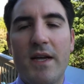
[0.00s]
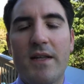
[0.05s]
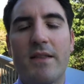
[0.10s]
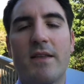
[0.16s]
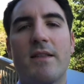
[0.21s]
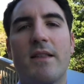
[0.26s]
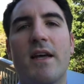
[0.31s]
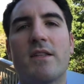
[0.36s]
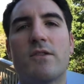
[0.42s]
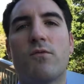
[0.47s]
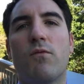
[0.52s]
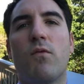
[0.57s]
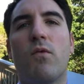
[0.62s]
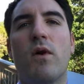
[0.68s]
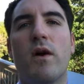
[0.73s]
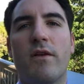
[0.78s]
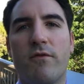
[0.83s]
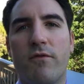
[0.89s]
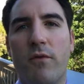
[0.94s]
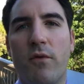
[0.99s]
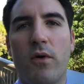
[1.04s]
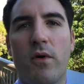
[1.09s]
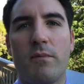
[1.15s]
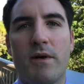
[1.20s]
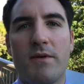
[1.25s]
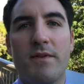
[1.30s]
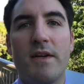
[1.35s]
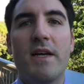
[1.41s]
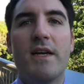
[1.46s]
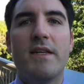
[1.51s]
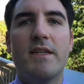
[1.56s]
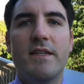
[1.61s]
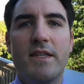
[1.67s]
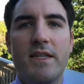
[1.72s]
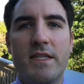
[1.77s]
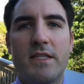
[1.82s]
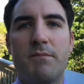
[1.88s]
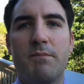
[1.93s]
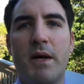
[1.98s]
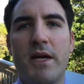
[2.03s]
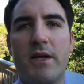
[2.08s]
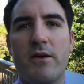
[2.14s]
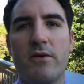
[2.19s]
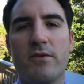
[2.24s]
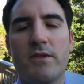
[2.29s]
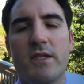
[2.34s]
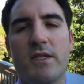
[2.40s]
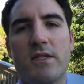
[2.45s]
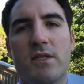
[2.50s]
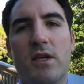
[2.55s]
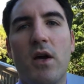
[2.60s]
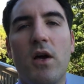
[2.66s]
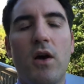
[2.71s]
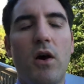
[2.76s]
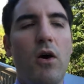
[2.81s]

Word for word: then that's one form of dysbiosis.